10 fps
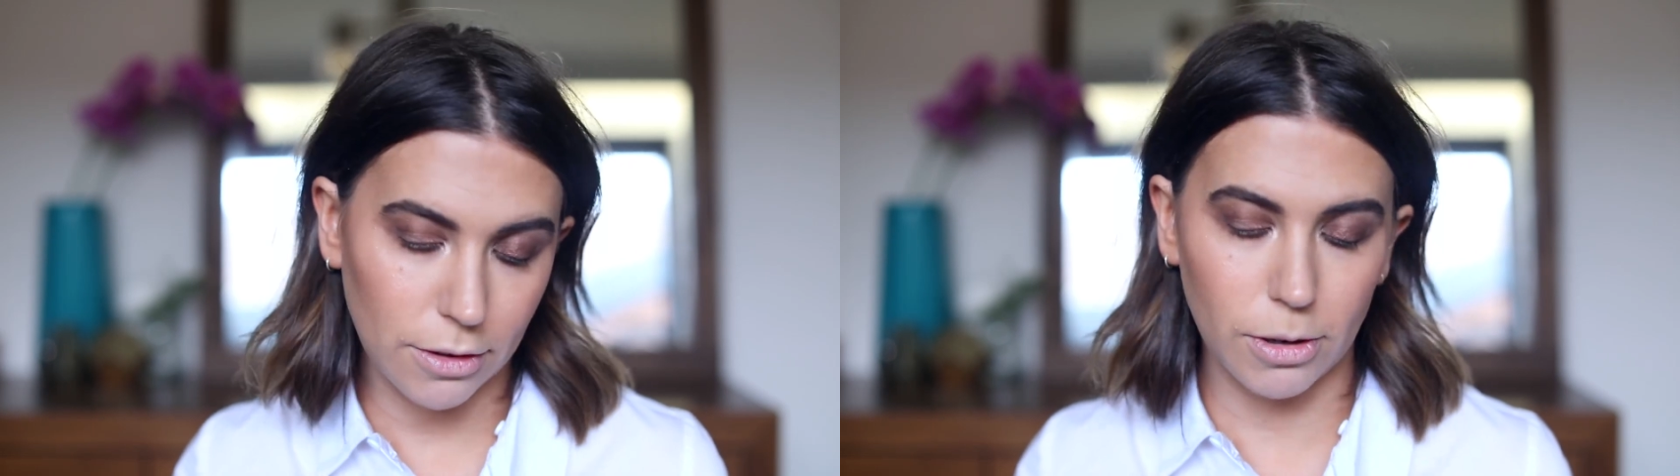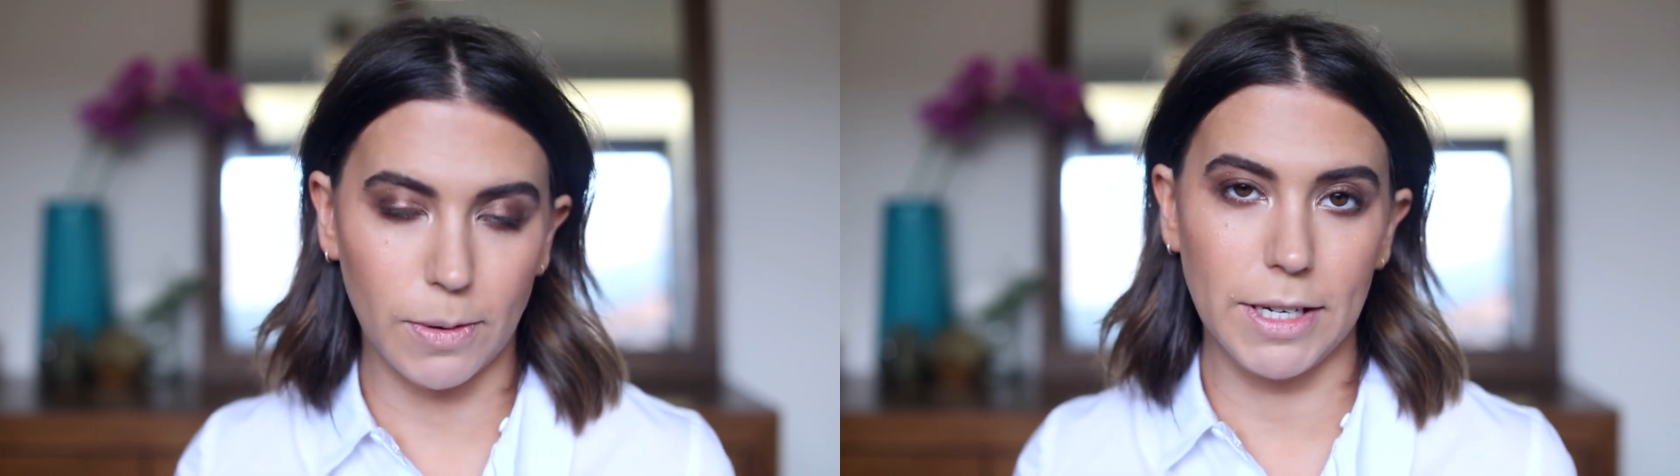
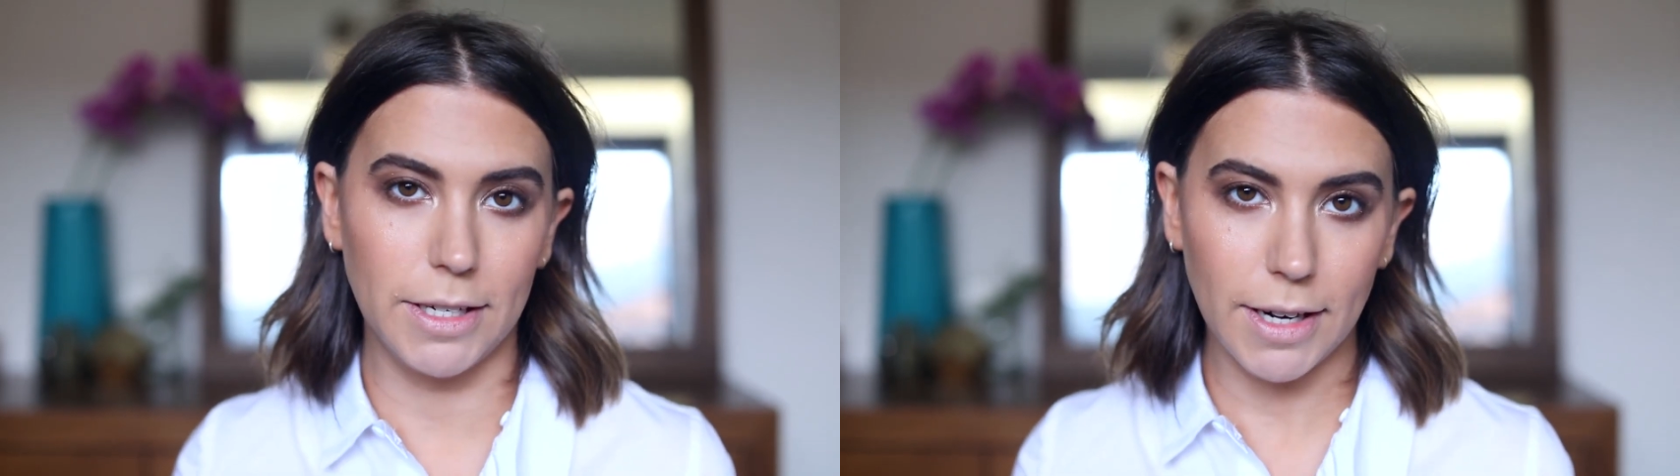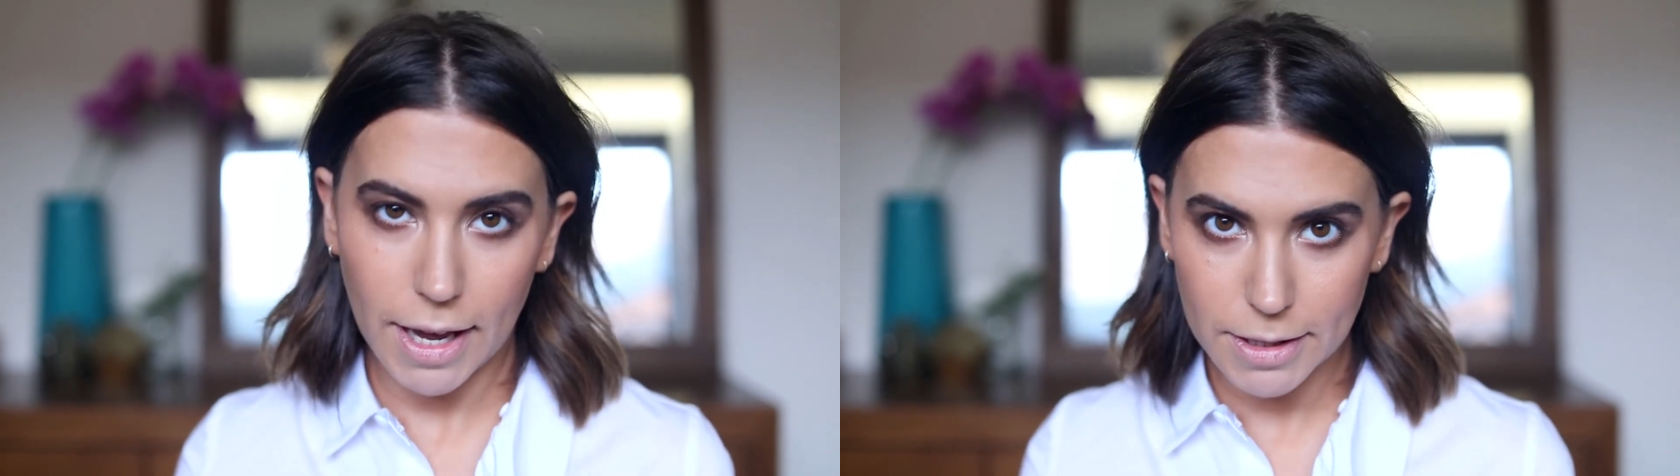no
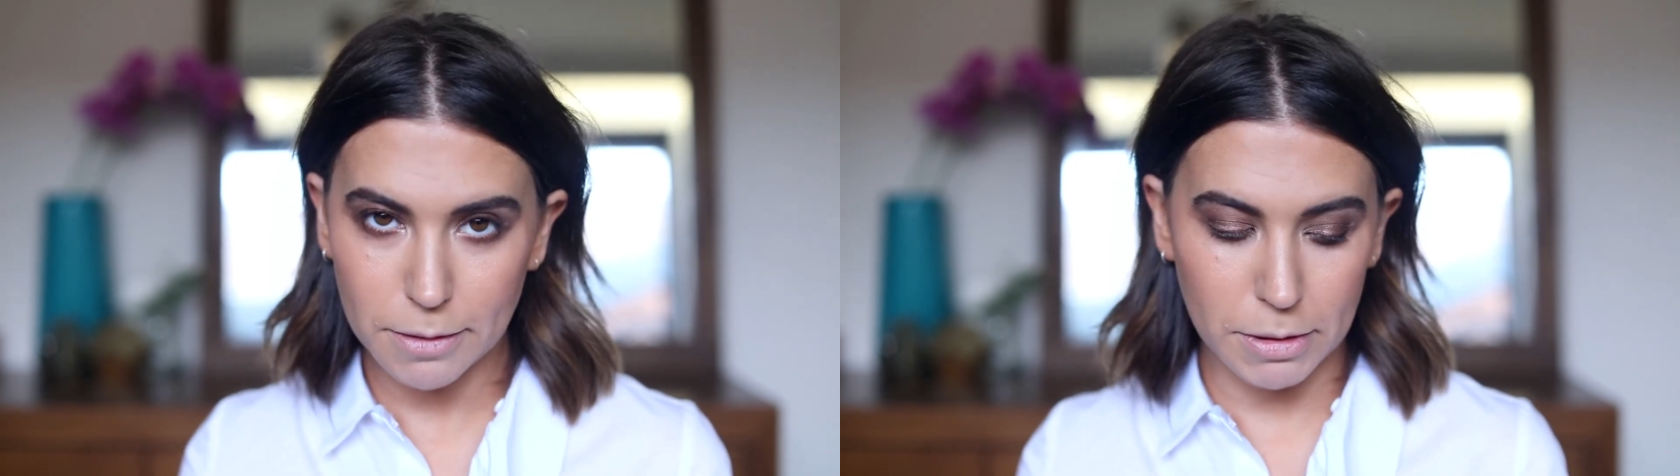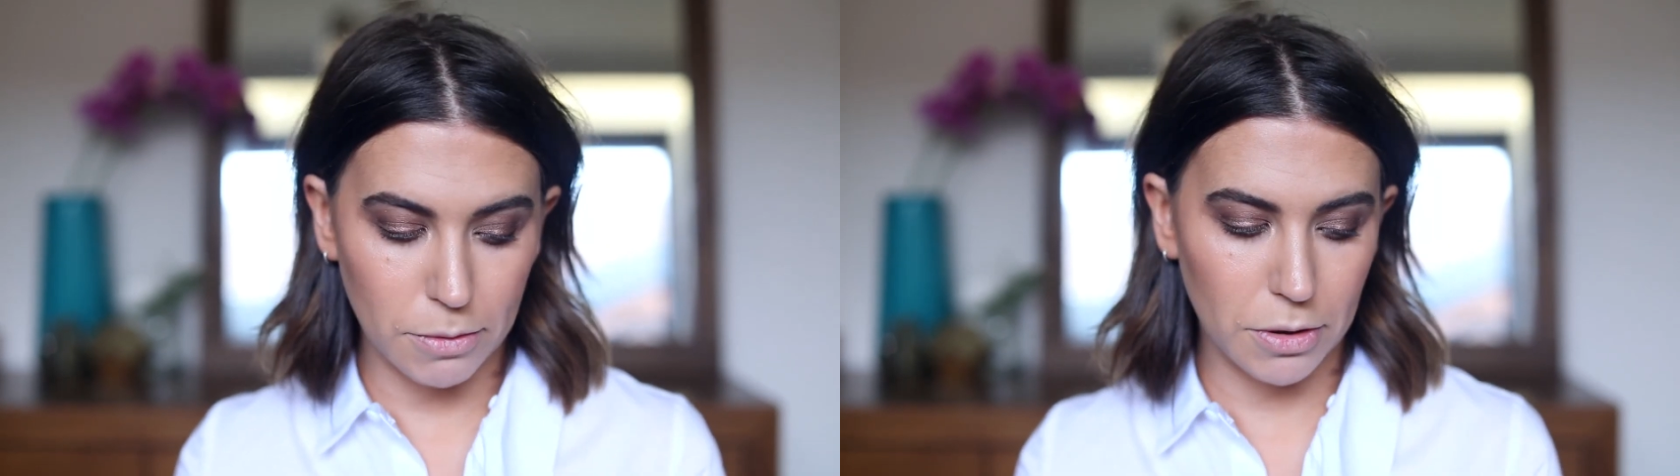question, has
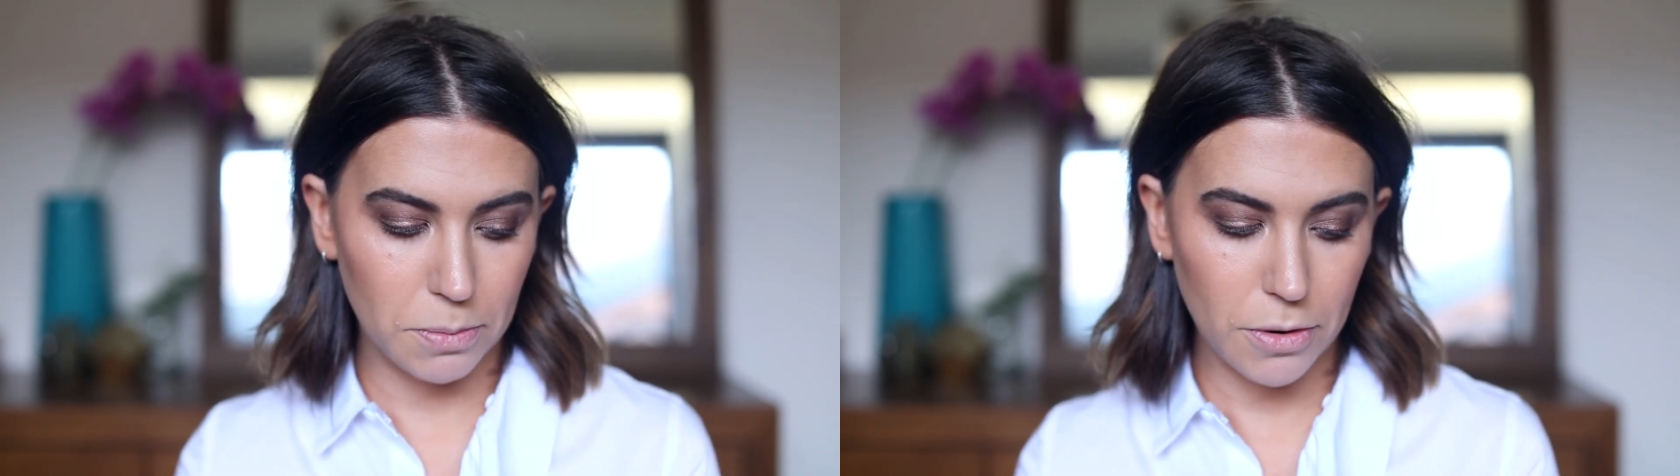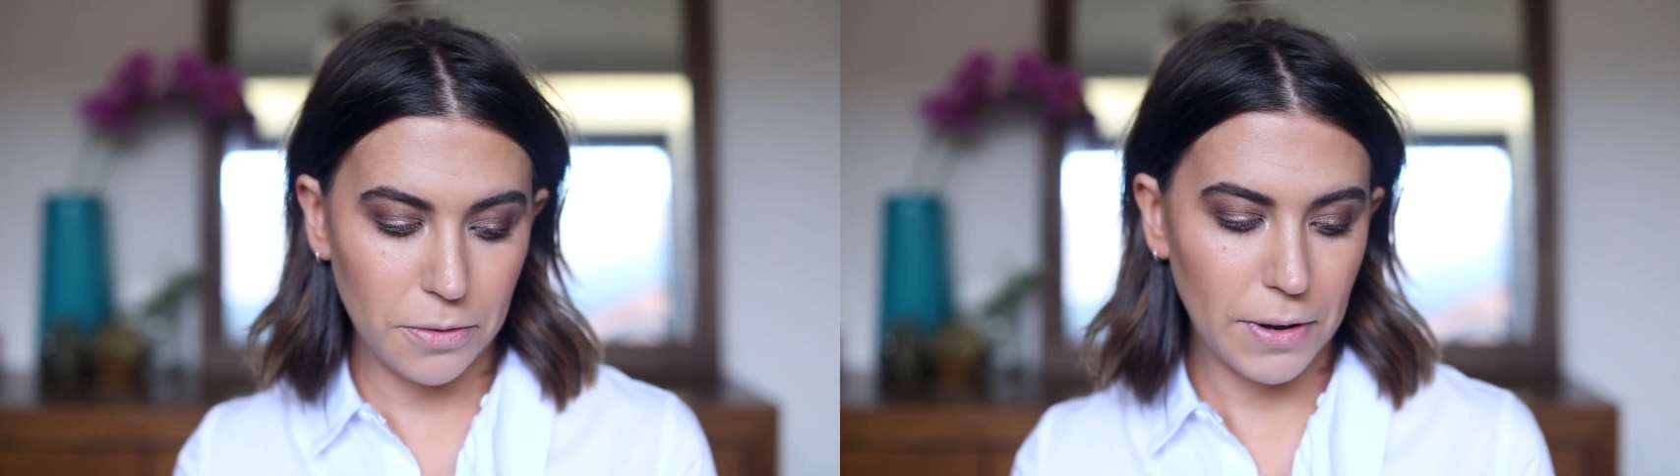to be
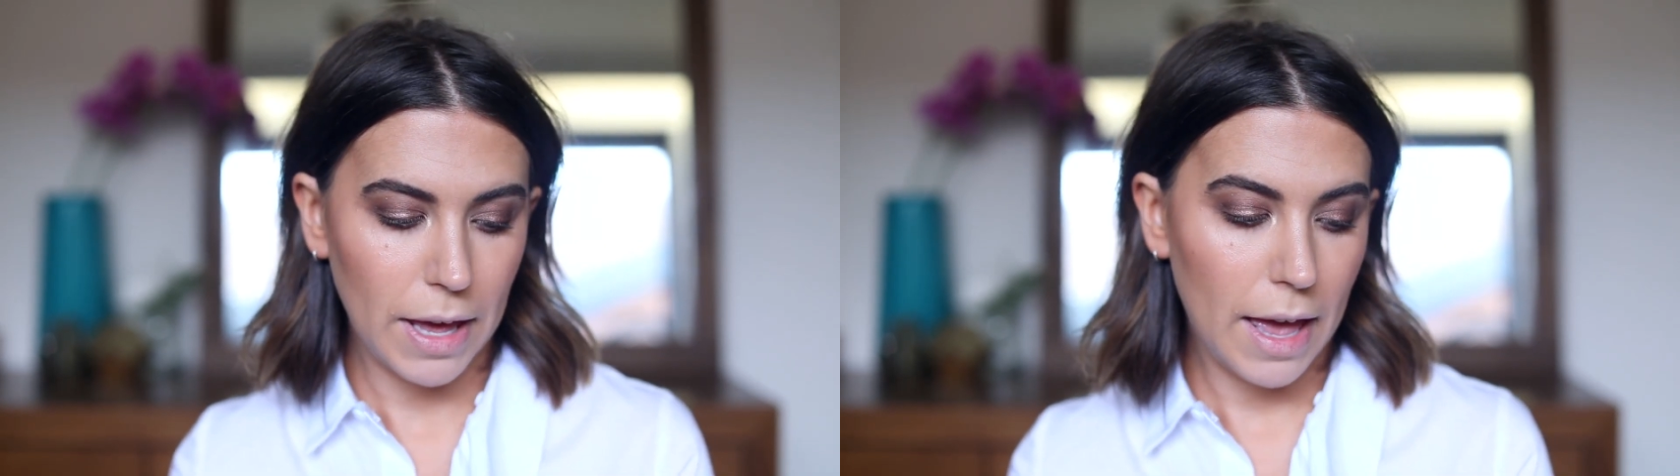waterproof.